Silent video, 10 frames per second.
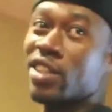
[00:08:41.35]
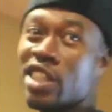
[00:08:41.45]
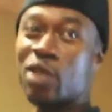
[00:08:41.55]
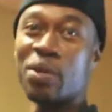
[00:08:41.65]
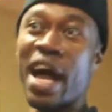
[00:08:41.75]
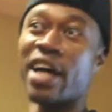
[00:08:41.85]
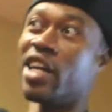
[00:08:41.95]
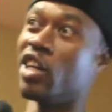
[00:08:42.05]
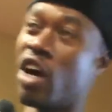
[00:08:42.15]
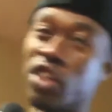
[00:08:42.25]
to teach me how to
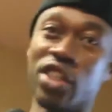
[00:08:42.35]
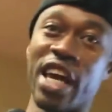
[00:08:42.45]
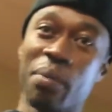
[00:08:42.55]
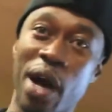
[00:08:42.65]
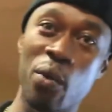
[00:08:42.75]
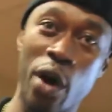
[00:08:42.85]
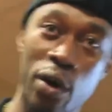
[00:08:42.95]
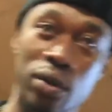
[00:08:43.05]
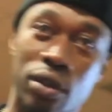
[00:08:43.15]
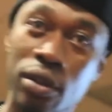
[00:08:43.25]
enunciate my
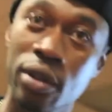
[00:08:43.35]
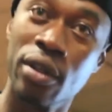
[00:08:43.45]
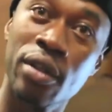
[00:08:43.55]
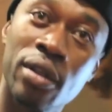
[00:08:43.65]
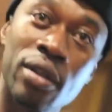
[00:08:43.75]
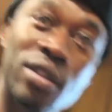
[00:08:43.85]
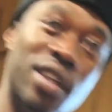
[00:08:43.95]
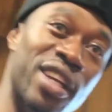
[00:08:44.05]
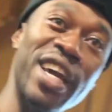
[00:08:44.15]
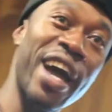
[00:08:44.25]
words.
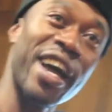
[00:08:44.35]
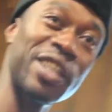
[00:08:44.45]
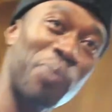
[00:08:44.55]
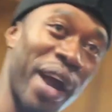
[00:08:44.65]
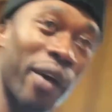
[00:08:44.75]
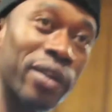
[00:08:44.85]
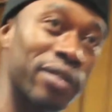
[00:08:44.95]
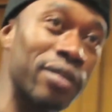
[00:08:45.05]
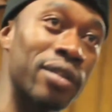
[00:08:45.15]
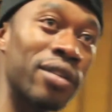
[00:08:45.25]
Silly ass parents.